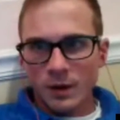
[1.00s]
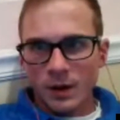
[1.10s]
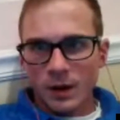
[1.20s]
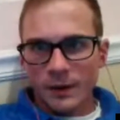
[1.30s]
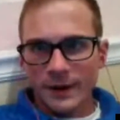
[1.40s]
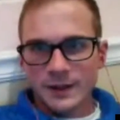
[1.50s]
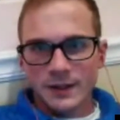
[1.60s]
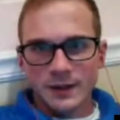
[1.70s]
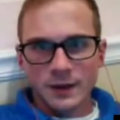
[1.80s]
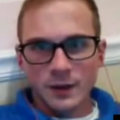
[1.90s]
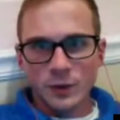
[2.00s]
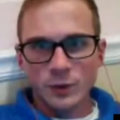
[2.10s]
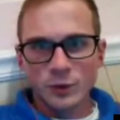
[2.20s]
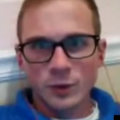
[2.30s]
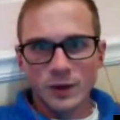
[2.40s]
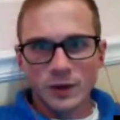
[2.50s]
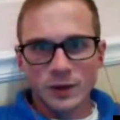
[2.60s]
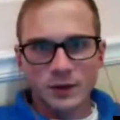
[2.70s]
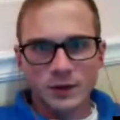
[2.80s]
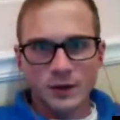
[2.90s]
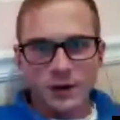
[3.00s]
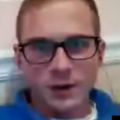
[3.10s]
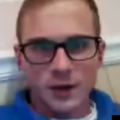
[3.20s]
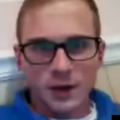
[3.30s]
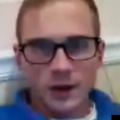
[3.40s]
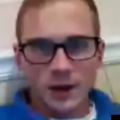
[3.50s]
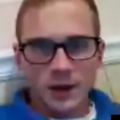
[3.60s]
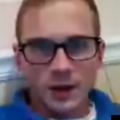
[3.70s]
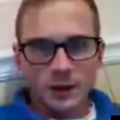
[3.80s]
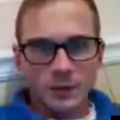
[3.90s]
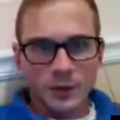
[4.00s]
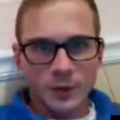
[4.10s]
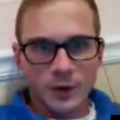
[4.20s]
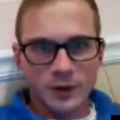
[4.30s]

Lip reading: All right, cool. Do we want